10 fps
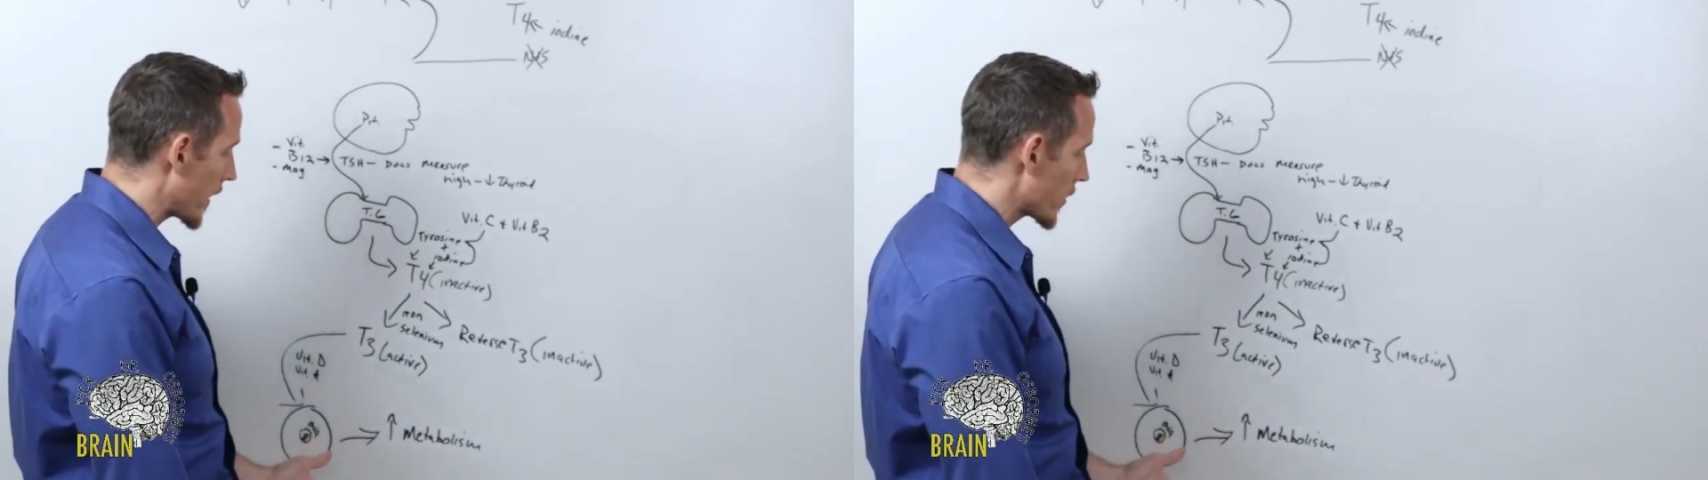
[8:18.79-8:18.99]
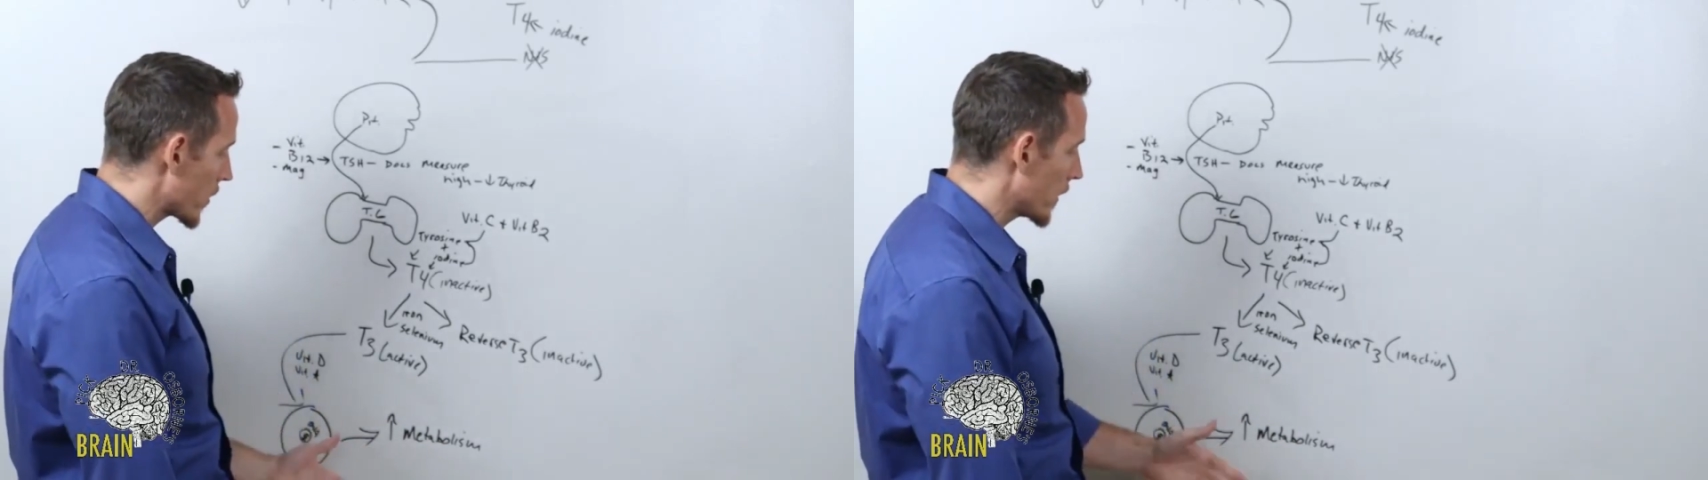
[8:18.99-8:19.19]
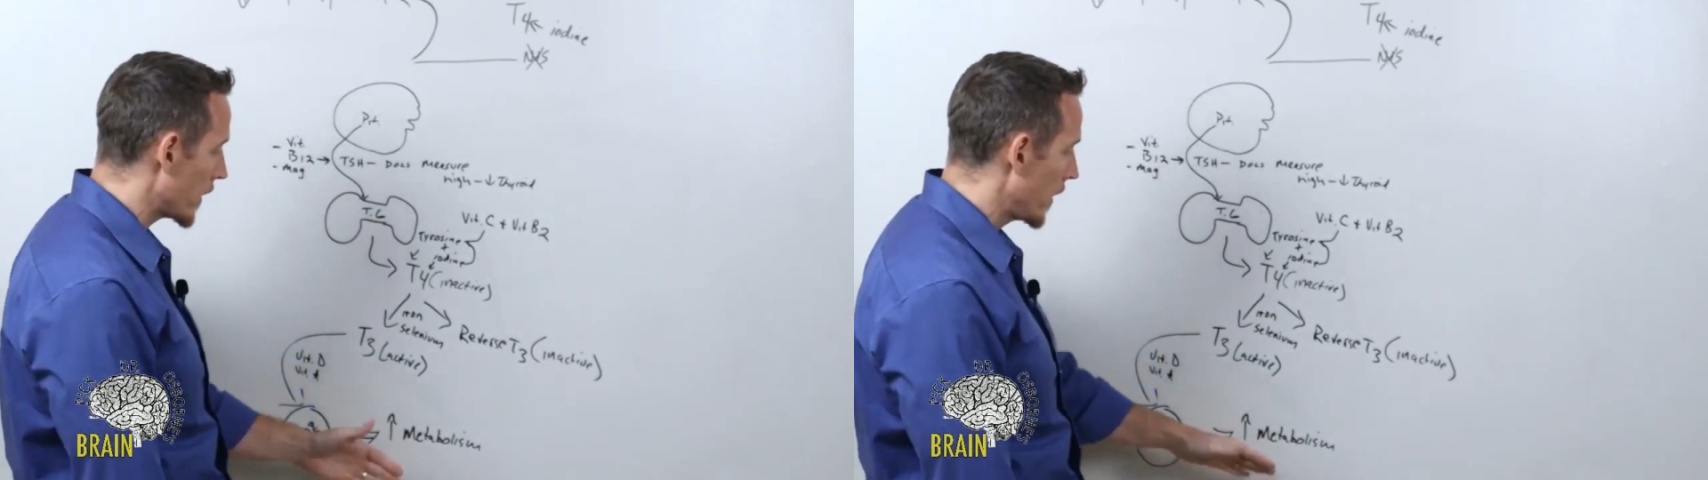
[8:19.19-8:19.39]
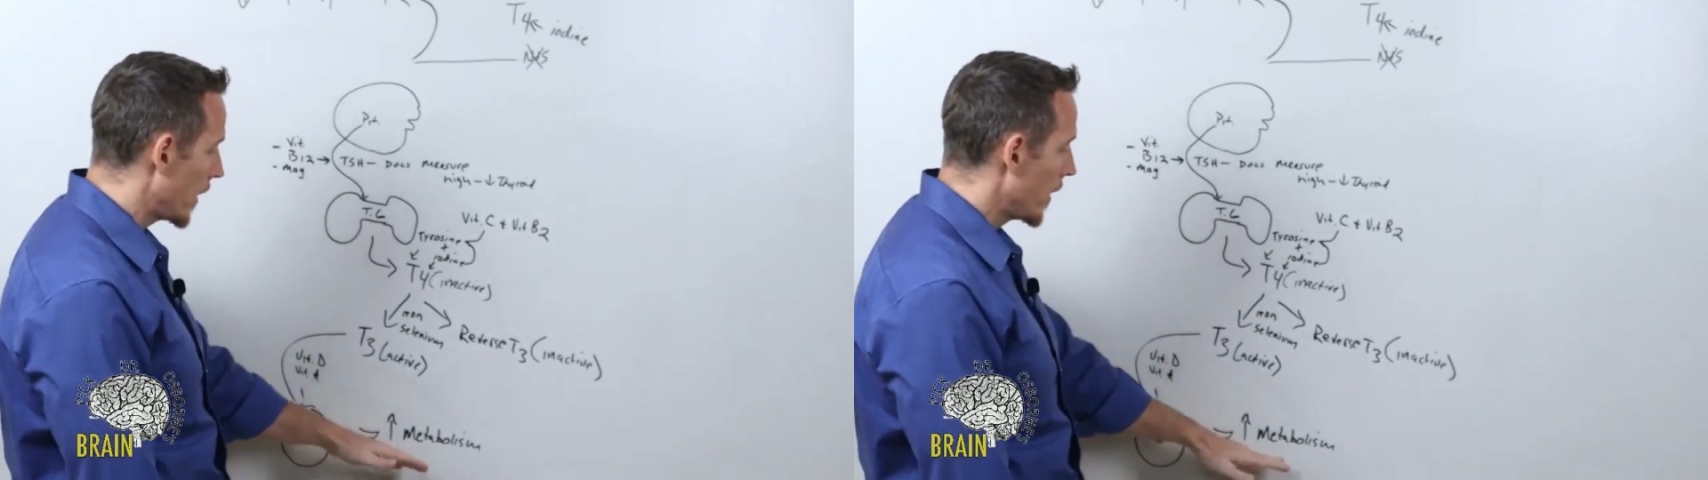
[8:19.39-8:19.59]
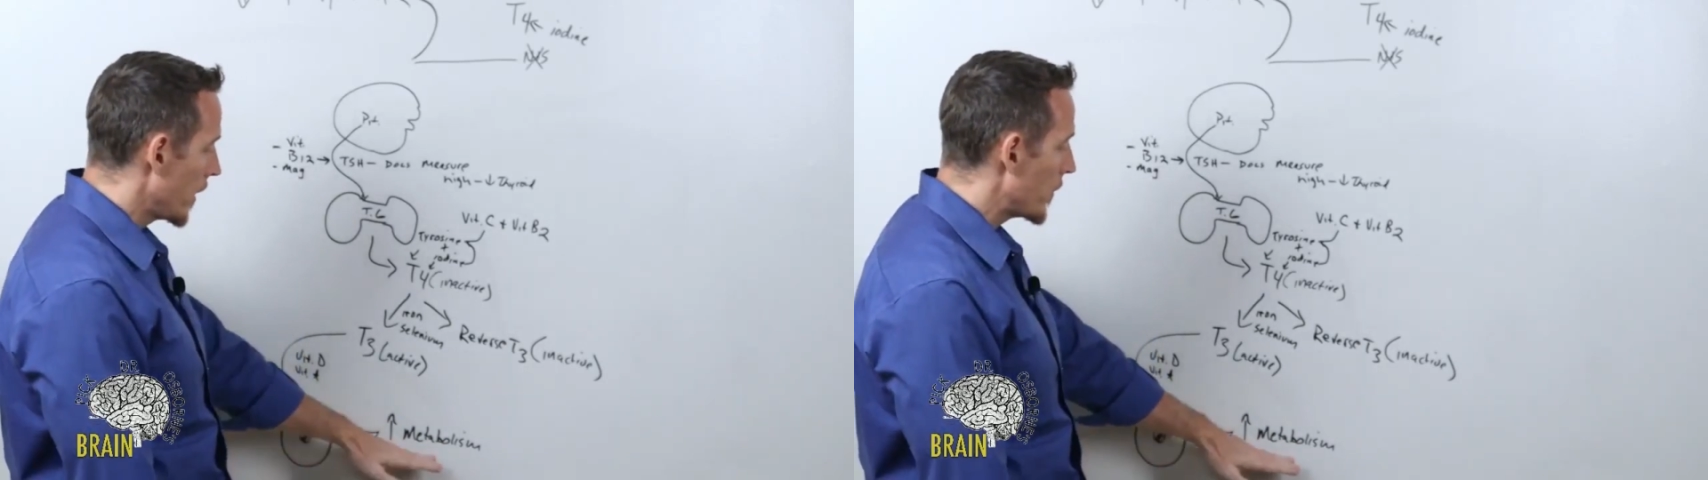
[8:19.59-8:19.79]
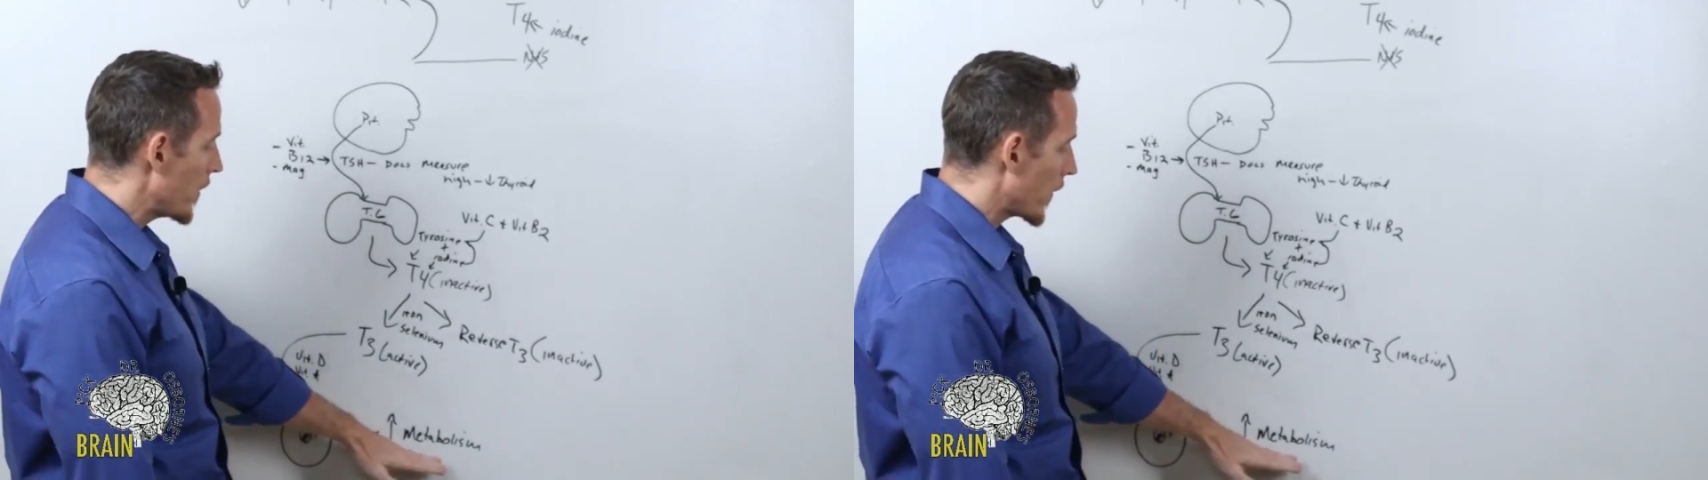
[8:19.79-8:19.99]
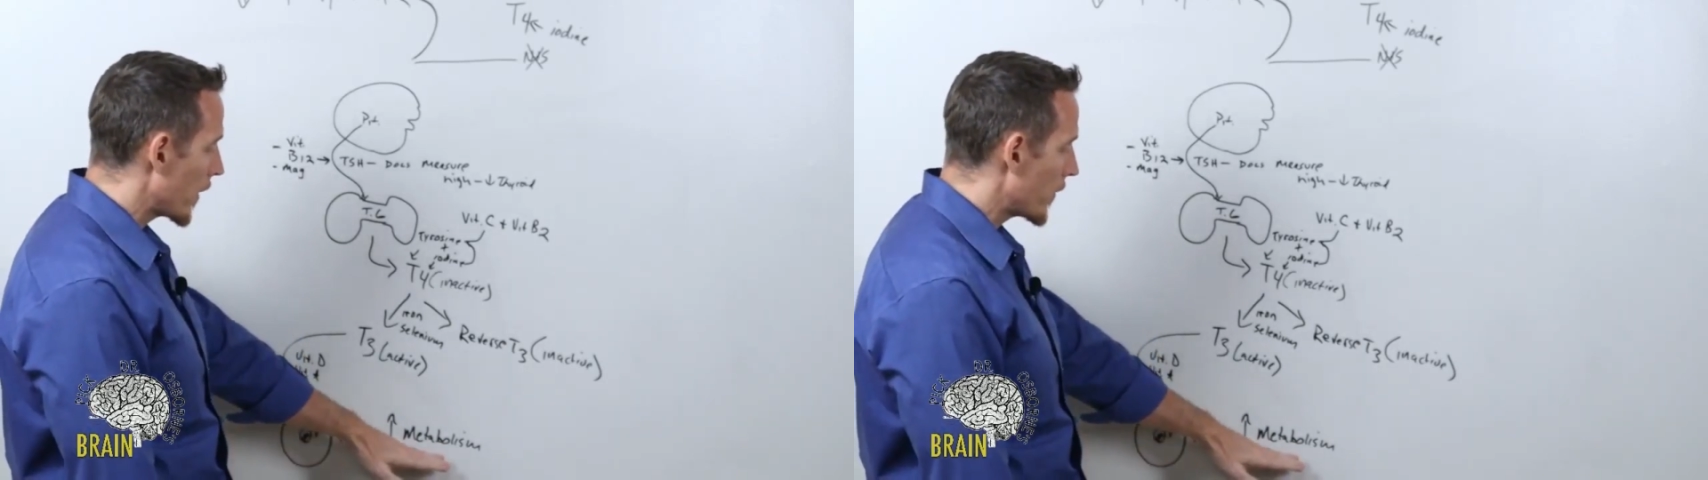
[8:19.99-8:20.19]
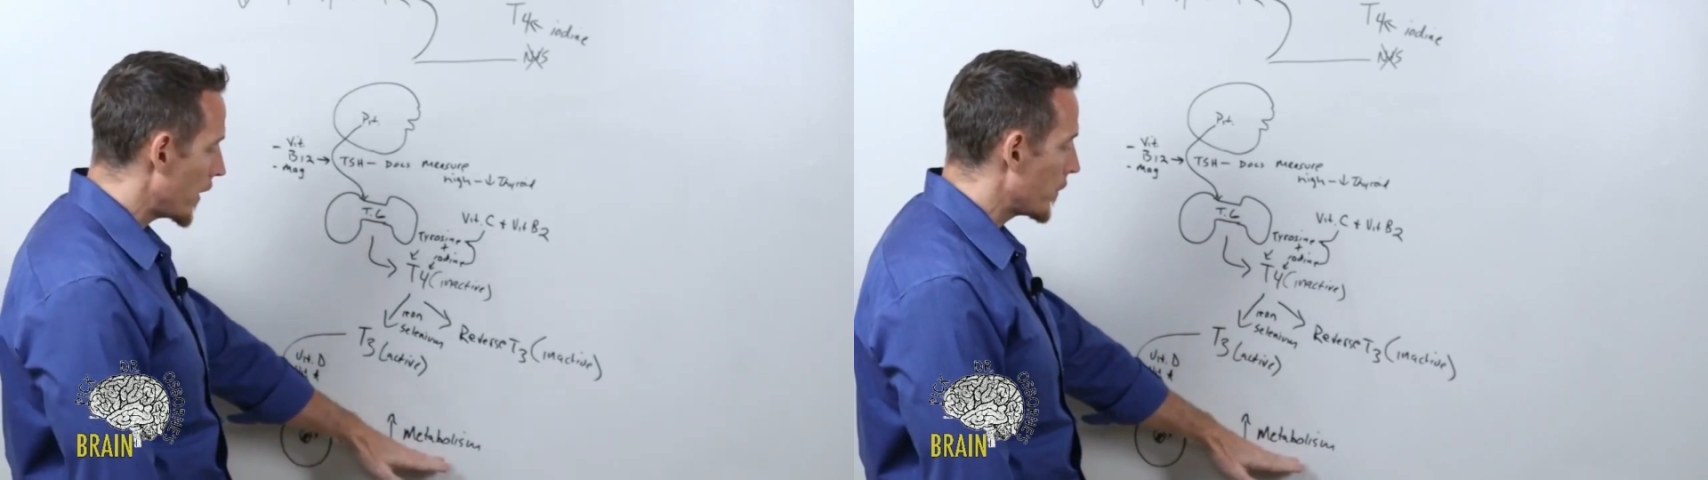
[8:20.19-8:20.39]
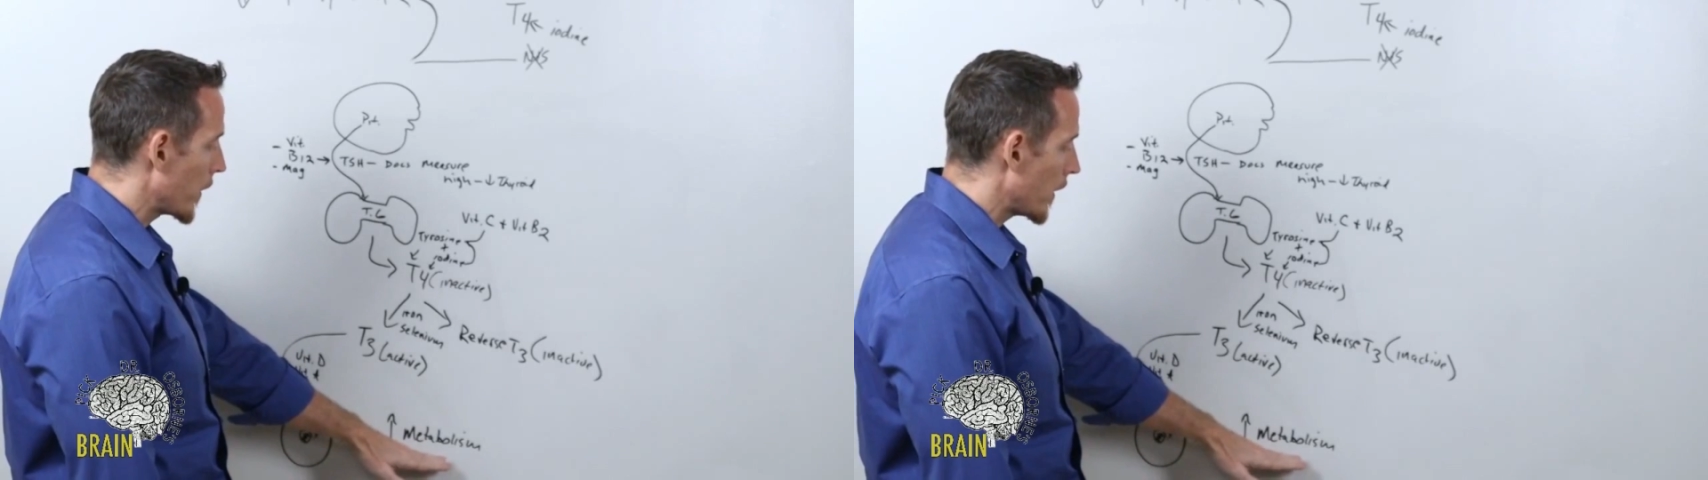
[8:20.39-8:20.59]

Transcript: actually be very thin,